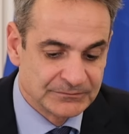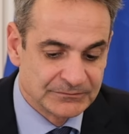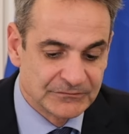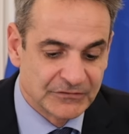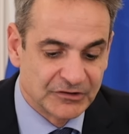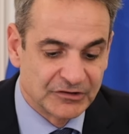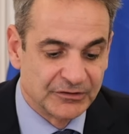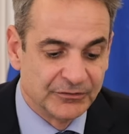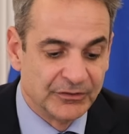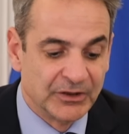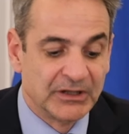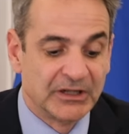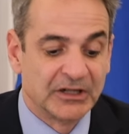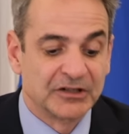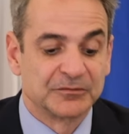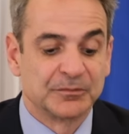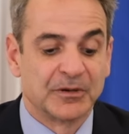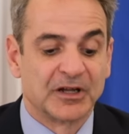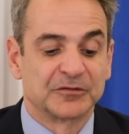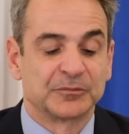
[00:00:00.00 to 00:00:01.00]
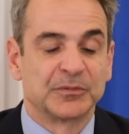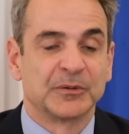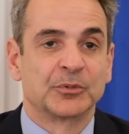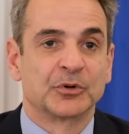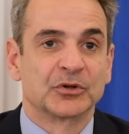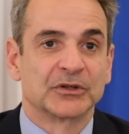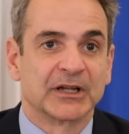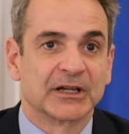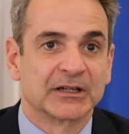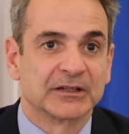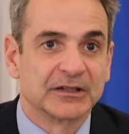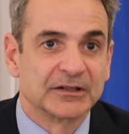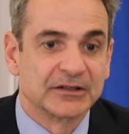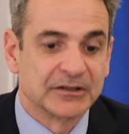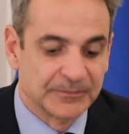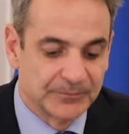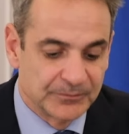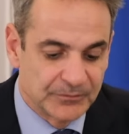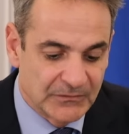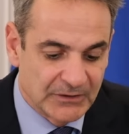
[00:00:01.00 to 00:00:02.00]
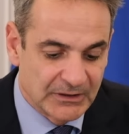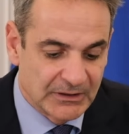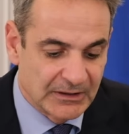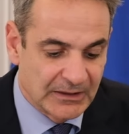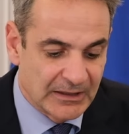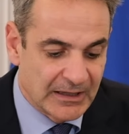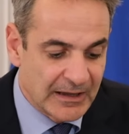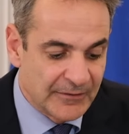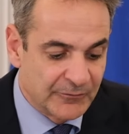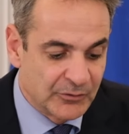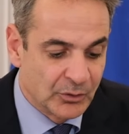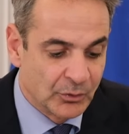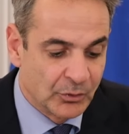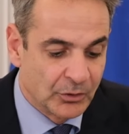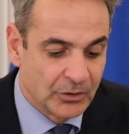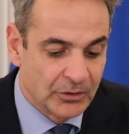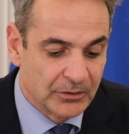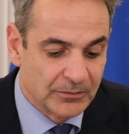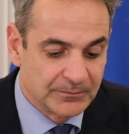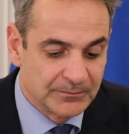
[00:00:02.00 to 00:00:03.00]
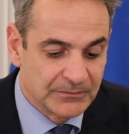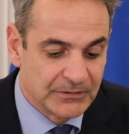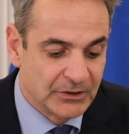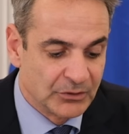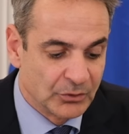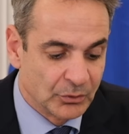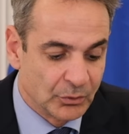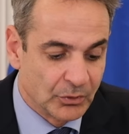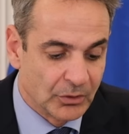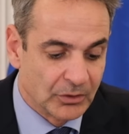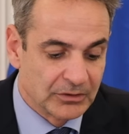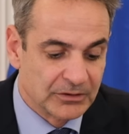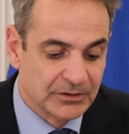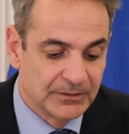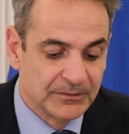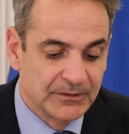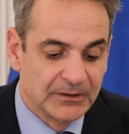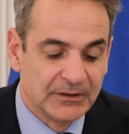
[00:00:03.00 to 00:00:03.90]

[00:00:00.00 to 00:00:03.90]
Civilians must be protected everywhere in the world.